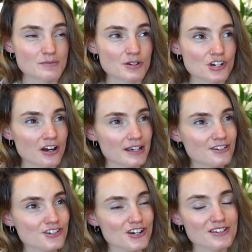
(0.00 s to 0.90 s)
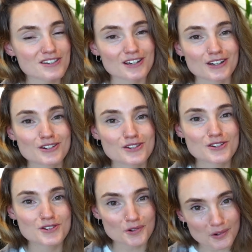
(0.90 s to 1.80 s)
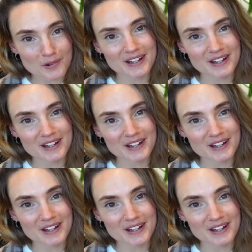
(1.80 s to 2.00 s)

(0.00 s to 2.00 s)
which I just adore.